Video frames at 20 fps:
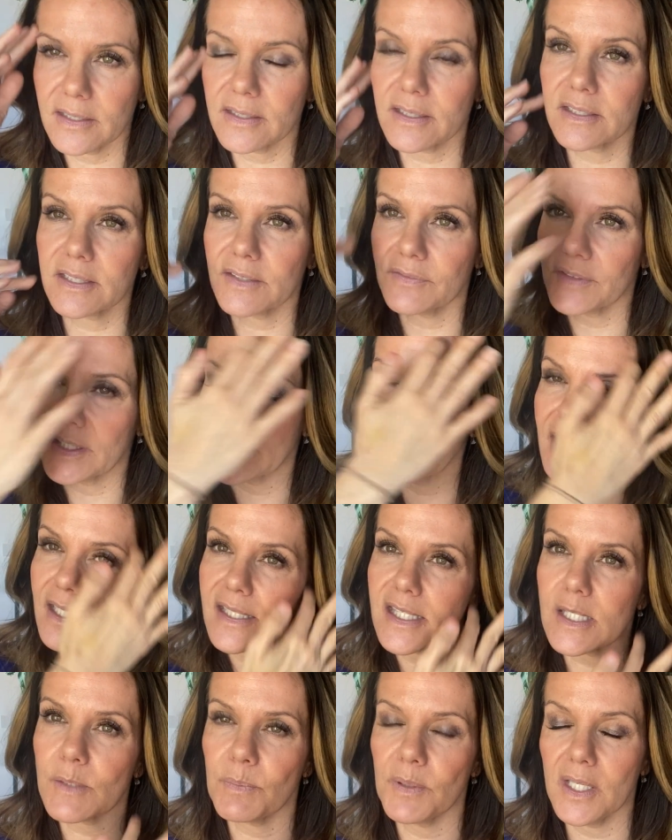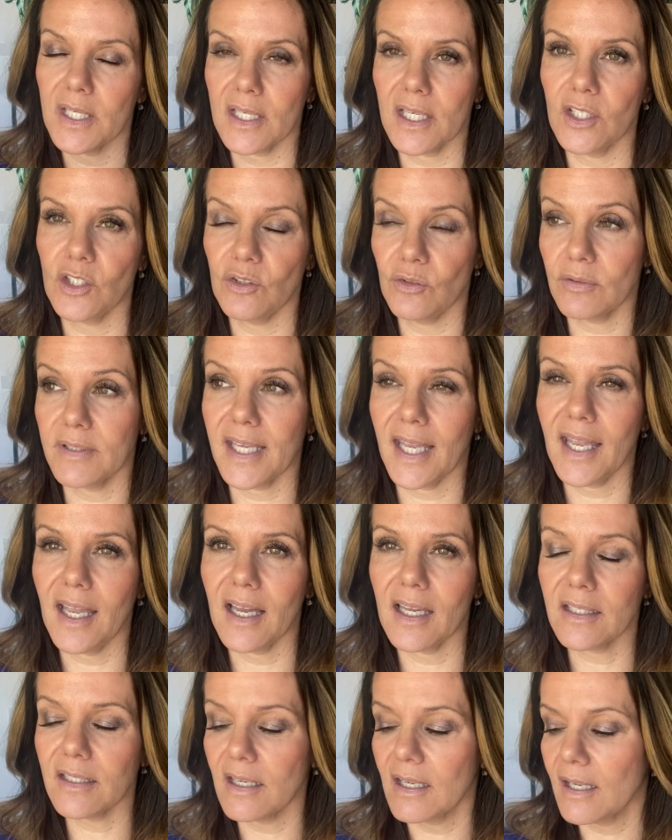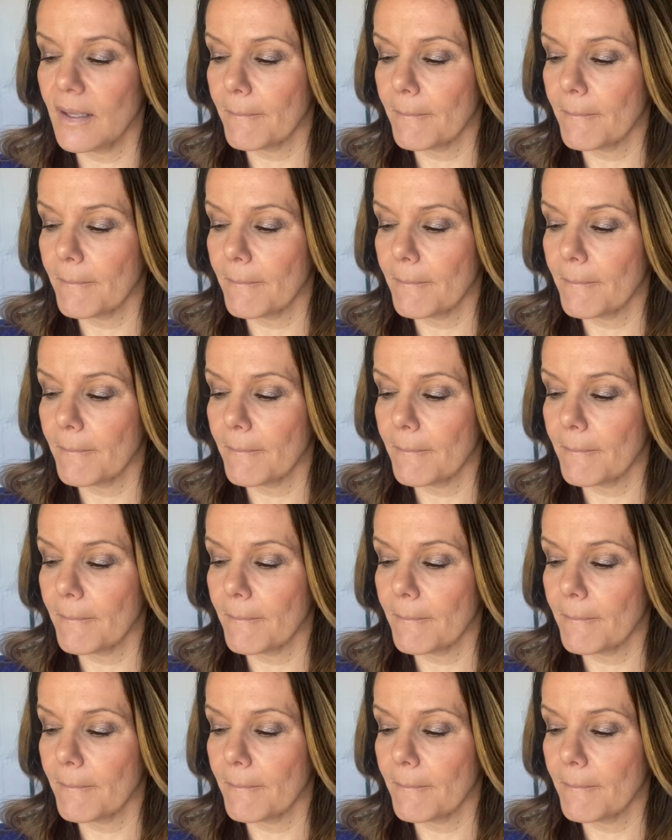Because if they can't speak and you can,